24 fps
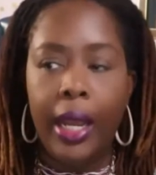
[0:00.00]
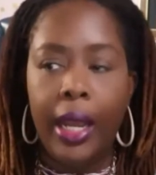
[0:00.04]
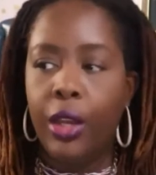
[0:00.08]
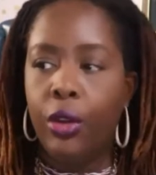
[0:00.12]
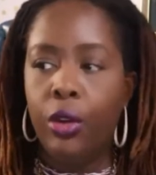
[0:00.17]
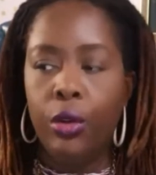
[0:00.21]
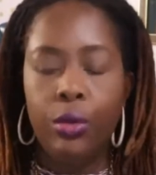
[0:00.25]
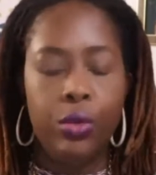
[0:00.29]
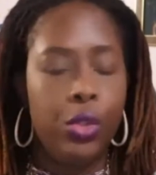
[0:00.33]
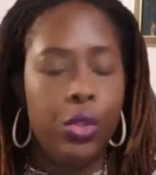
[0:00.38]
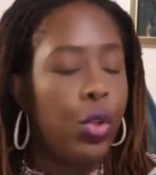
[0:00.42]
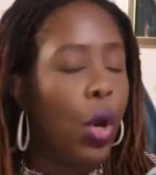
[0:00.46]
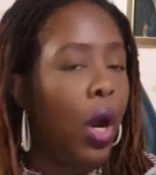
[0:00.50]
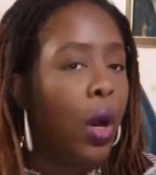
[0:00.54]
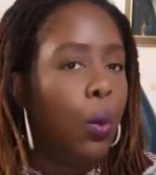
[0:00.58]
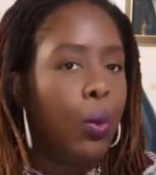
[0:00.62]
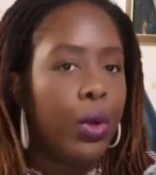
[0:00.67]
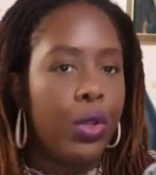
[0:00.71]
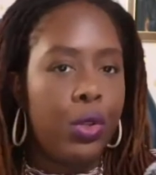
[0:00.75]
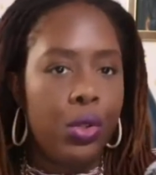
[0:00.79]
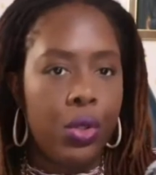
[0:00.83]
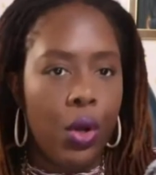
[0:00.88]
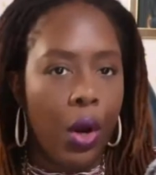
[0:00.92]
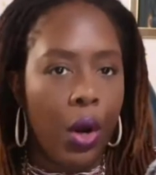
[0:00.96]
You don't start
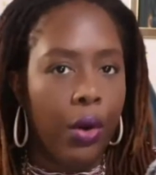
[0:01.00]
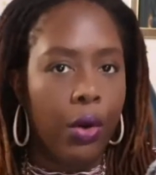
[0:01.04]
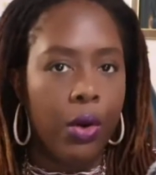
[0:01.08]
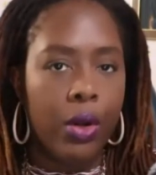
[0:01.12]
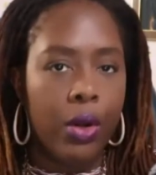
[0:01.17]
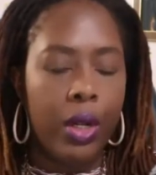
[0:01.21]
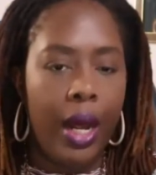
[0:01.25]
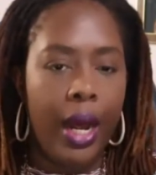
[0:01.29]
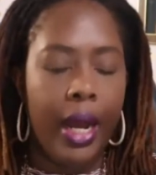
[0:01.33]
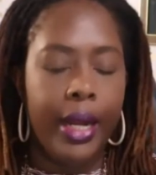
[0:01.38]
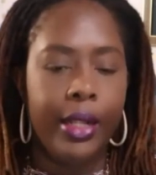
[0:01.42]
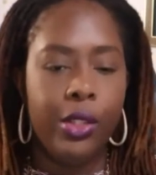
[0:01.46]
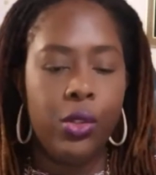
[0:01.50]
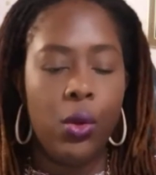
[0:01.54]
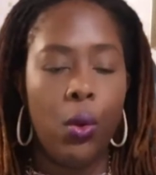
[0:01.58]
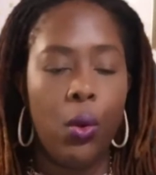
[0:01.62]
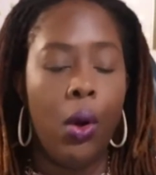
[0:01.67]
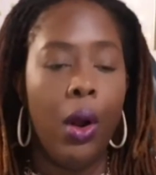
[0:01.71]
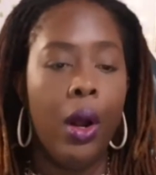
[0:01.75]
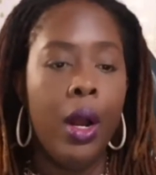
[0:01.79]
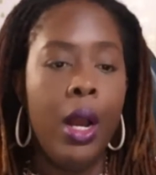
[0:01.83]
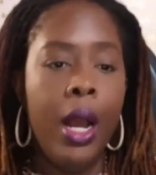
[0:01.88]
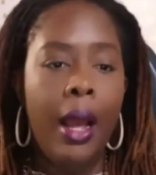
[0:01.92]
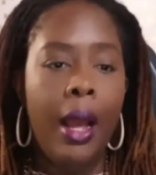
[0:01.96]
with starter clients,
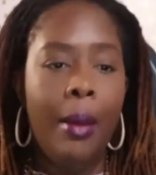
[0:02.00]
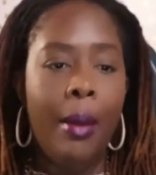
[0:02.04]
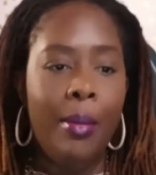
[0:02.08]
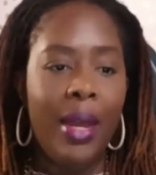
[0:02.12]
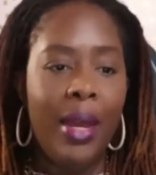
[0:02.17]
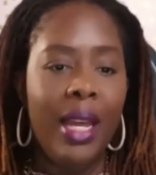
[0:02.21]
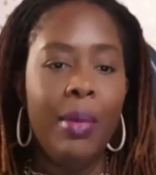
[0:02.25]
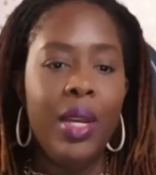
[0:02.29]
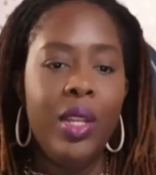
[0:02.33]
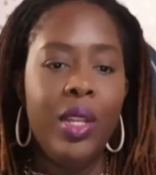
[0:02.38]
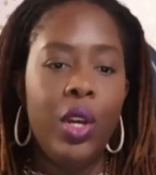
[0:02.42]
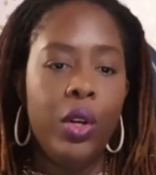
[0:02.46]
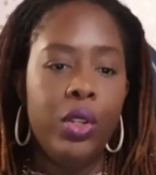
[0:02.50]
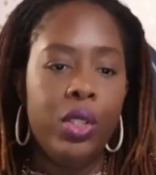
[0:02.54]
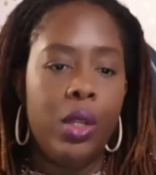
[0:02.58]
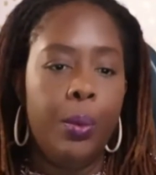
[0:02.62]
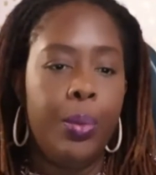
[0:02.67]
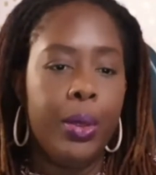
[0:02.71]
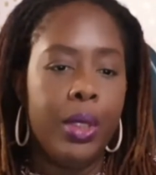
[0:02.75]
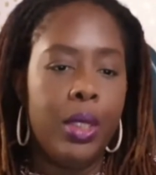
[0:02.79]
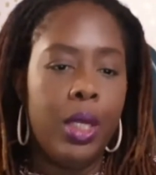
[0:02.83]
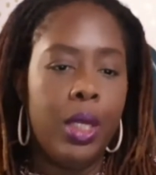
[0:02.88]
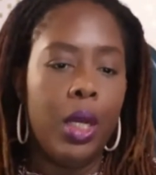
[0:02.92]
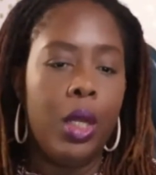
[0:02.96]
or maybe there's a
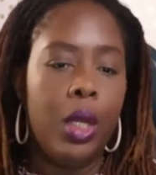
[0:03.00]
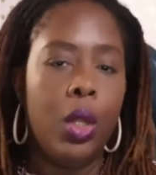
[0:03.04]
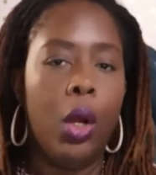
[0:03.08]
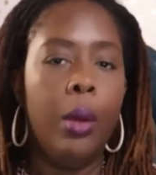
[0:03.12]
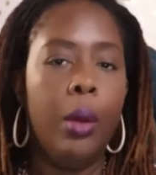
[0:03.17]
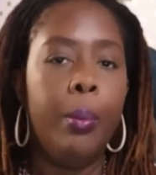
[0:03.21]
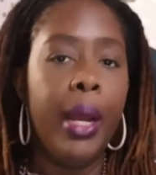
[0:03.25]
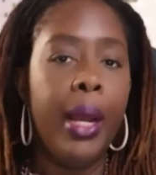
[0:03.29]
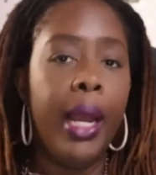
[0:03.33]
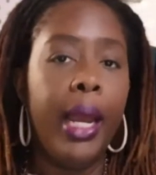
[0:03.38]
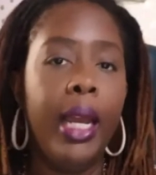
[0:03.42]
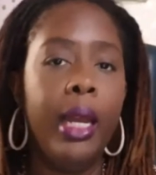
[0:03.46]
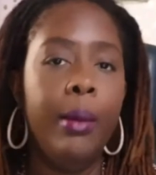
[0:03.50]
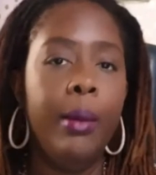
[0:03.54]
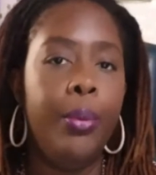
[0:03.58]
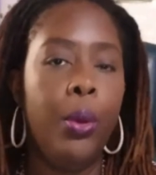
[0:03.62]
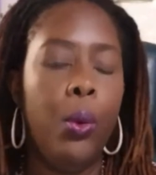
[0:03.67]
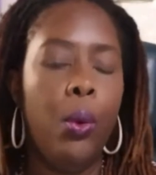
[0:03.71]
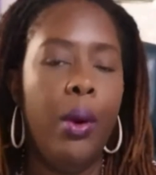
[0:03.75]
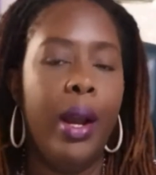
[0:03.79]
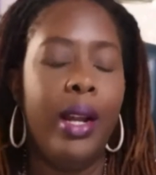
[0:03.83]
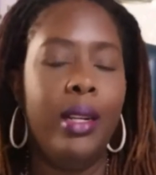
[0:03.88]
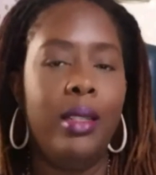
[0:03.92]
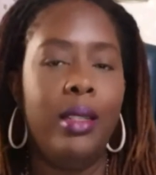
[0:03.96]
particular pain
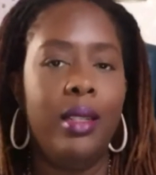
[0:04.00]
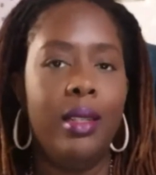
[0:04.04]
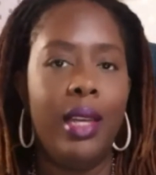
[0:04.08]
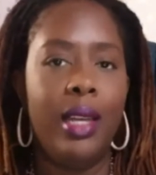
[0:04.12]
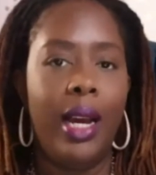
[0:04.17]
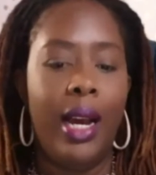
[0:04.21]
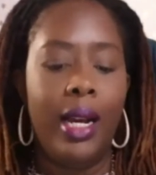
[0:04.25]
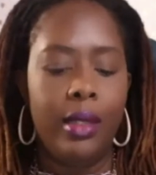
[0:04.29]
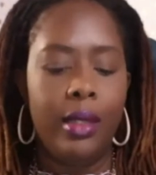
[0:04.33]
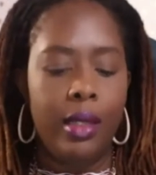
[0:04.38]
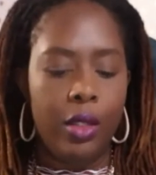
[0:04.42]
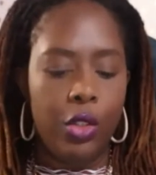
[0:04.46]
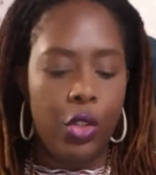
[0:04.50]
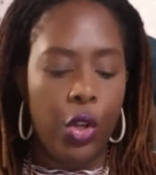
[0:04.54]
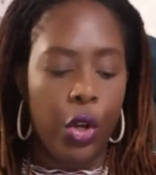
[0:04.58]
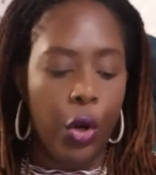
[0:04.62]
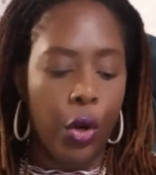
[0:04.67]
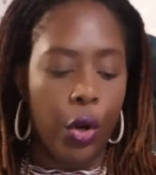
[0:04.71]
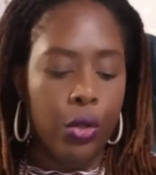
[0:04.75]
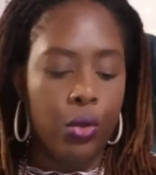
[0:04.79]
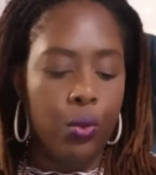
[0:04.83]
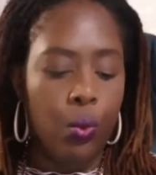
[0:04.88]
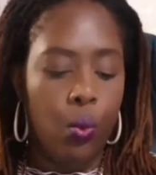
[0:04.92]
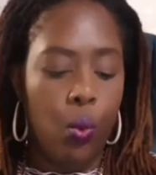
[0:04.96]
point that
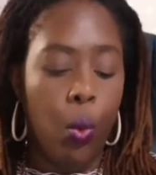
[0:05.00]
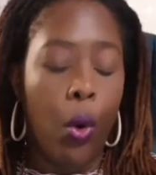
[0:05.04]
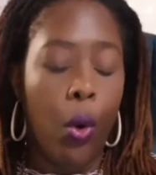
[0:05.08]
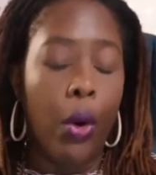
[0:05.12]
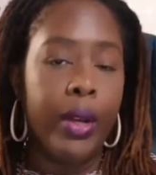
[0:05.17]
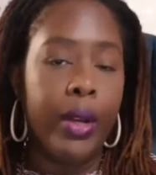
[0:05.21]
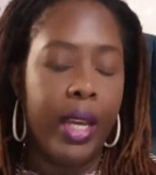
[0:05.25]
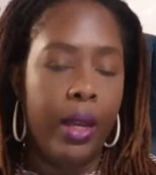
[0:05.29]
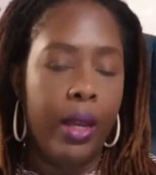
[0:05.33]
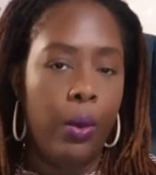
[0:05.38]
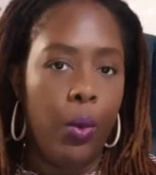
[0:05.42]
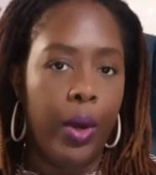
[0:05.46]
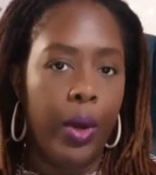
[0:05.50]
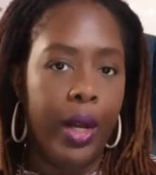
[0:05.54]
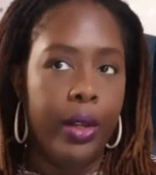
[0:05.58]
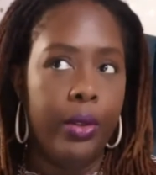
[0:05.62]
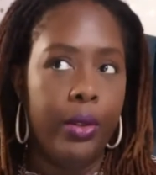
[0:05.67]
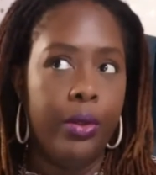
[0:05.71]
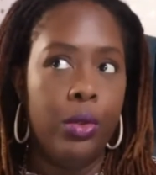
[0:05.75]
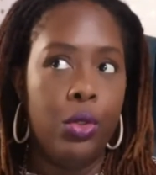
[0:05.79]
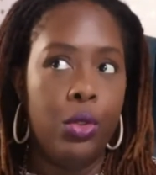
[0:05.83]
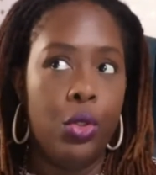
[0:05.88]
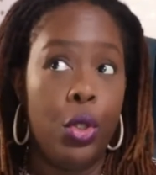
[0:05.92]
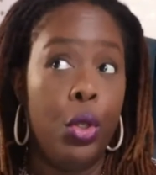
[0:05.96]
you're working
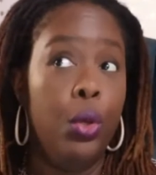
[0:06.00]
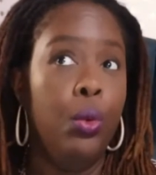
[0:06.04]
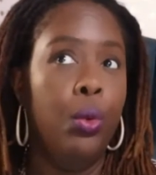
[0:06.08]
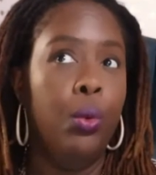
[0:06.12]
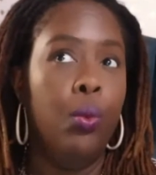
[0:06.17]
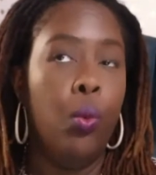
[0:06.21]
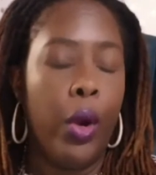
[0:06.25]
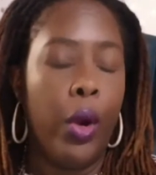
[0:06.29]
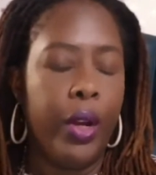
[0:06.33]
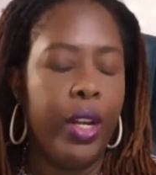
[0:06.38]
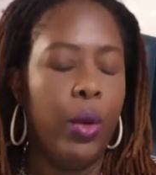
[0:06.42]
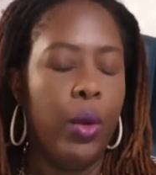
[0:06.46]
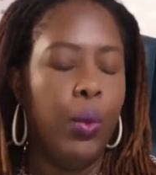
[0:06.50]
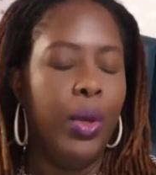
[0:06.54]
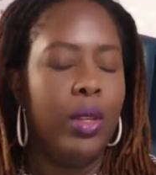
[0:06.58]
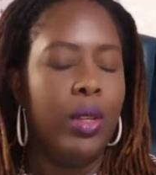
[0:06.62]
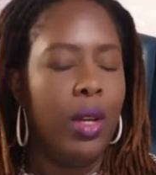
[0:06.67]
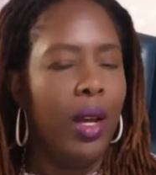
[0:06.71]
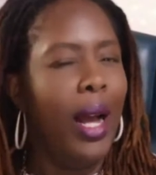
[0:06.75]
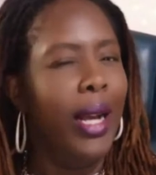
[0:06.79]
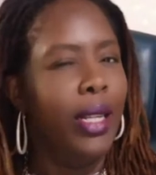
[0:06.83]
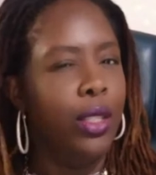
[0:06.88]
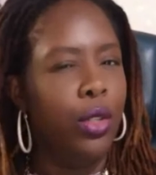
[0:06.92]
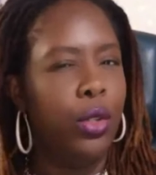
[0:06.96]
with
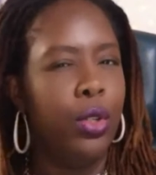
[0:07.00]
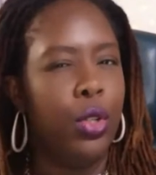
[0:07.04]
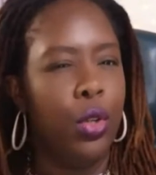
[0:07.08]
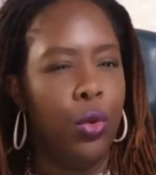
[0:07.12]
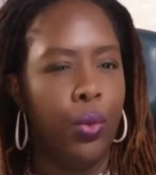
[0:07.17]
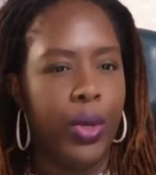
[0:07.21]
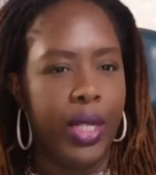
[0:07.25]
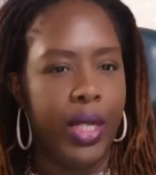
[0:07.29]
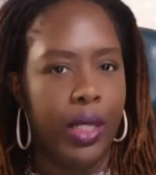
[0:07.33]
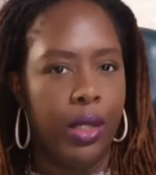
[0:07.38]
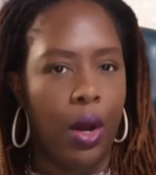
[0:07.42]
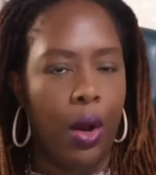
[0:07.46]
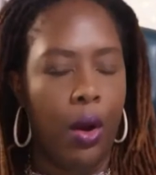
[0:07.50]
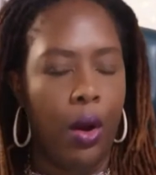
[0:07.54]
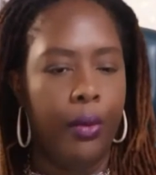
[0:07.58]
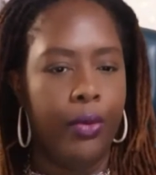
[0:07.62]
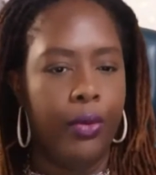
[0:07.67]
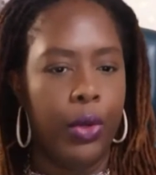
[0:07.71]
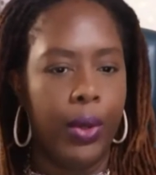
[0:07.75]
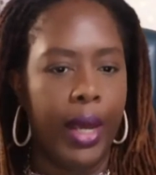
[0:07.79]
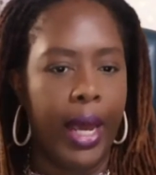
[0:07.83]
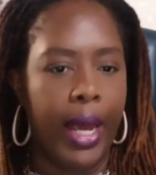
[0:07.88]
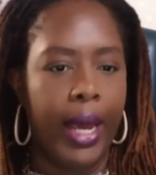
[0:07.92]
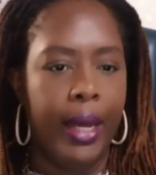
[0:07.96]
clients to resolve,
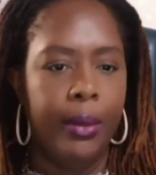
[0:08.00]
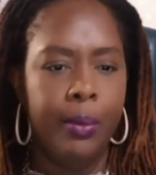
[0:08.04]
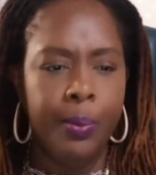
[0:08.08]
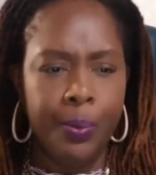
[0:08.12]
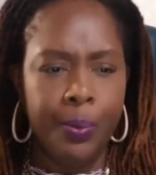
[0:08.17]
okay?